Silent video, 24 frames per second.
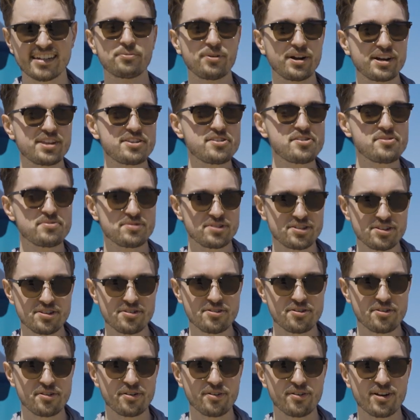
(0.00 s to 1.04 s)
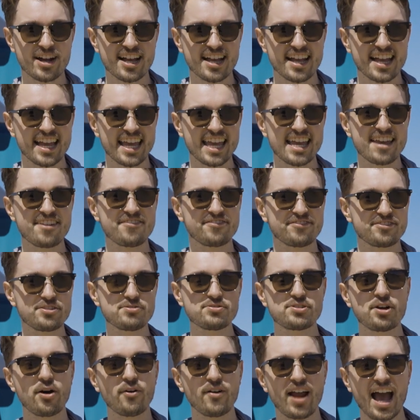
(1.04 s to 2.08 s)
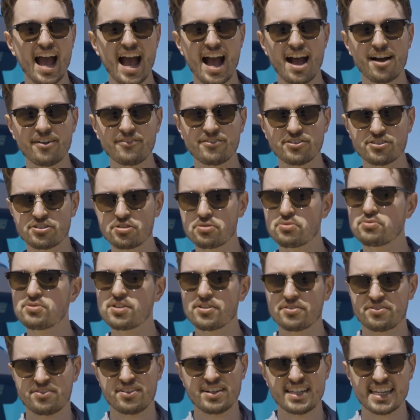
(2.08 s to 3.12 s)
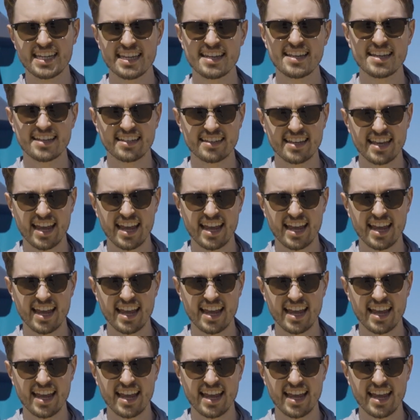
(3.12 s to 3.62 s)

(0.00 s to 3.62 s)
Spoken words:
What do you do if you don't have 2 different eating